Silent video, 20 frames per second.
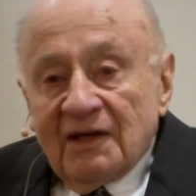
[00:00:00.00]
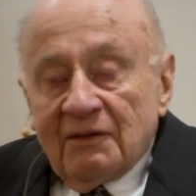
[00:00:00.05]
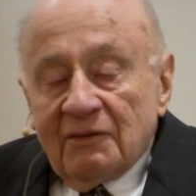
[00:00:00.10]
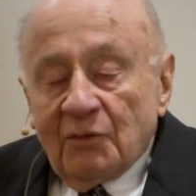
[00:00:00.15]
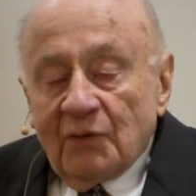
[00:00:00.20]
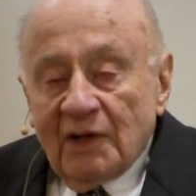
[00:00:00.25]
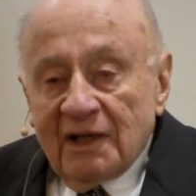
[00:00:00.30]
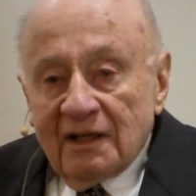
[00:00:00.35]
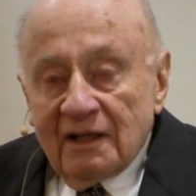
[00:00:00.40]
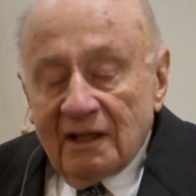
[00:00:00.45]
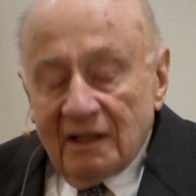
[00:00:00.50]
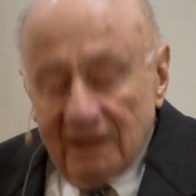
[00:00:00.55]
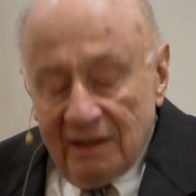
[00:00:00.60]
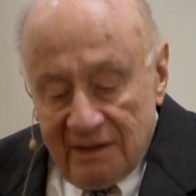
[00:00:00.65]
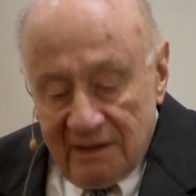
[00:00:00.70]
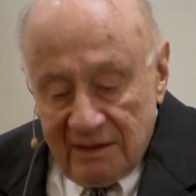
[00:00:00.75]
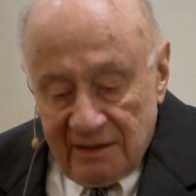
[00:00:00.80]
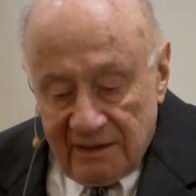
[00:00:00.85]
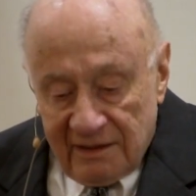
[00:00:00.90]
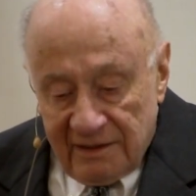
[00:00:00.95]
Well,
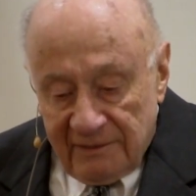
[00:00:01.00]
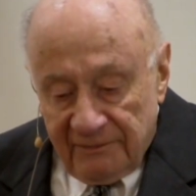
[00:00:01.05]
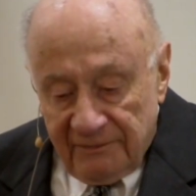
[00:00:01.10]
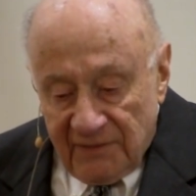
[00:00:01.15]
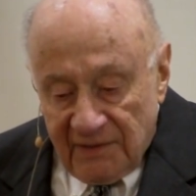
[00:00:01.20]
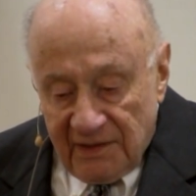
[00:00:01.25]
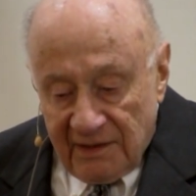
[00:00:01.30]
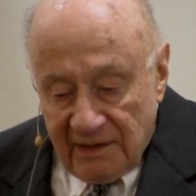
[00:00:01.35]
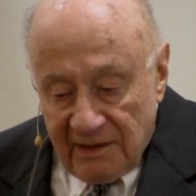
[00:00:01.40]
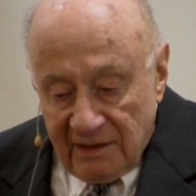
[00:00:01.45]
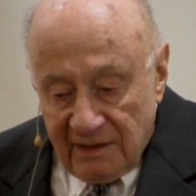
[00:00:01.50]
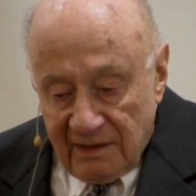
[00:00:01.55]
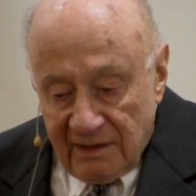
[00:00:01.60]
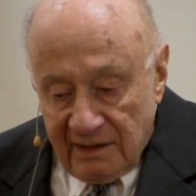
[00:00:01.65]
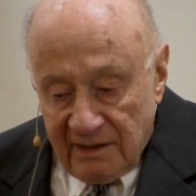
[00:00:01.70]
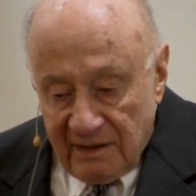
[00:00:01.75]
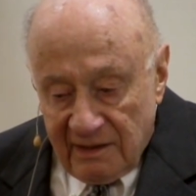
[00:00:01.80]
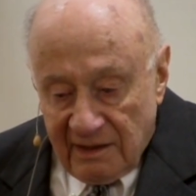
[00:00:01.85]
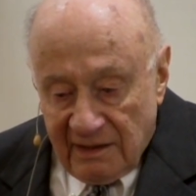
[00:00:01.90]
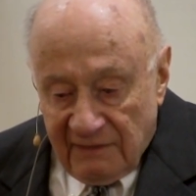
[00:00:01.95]
um,
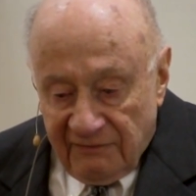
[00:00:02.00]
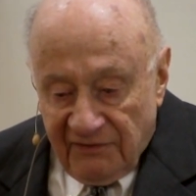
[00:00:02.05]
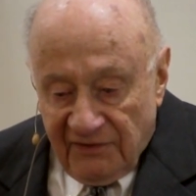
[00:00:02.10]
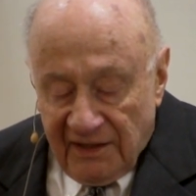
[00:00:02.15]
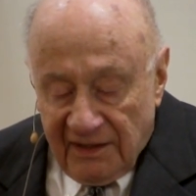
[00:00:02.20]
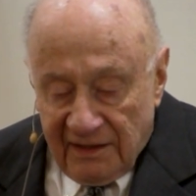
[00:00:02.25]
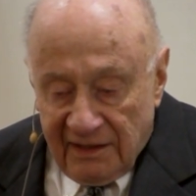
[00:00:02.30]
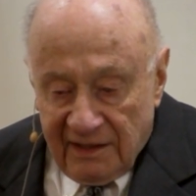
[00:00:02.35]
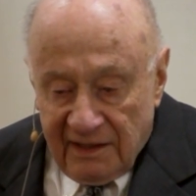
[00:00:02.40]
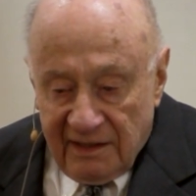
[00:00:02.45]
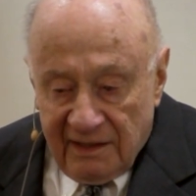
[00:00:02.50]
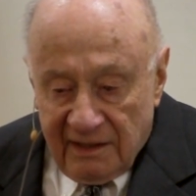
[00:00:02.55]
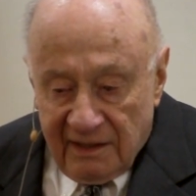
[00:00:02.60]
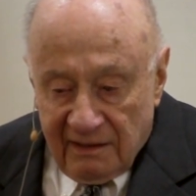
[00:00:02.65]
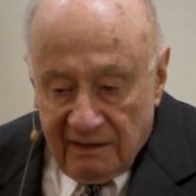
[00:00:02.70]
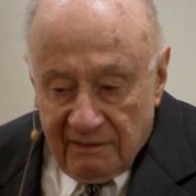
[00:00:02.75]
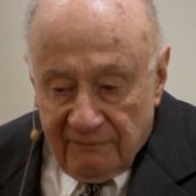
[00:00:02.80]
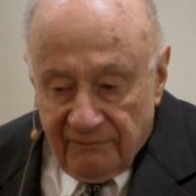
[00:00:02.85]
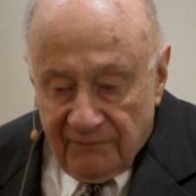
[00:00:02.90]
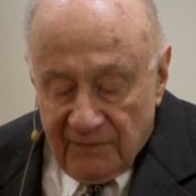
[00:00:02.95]
I finally,
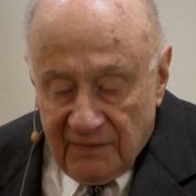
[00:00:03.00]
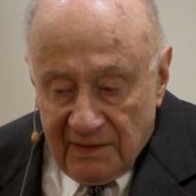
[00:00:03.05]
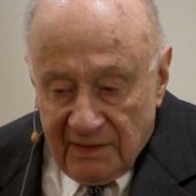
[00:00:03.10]
um,